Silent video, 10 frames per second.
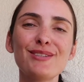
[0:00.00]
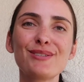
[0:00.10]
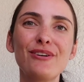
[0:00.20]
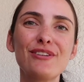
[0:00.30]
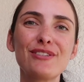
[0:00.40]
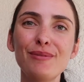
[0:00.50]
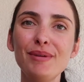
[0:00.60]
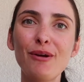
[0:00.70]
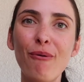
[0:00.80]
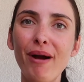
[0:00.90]
So it's going to
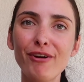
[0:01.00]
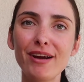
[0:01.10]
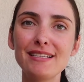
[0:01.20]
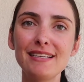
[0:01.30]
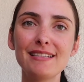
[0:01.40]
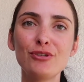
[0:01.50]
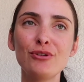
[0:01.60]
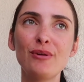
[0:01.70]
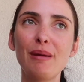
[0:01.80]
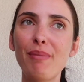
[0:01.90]
be quite crazy
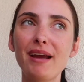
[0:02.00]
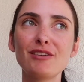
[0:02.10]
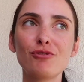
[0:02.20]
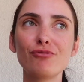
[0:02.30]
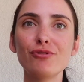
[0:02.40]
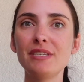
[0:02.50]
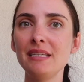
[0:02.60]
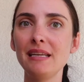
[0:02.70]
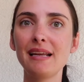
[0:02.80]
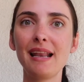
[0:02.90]
to get back into
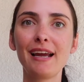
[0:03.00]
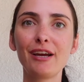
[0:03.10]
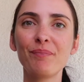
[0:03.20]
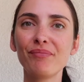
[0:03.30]
routine and like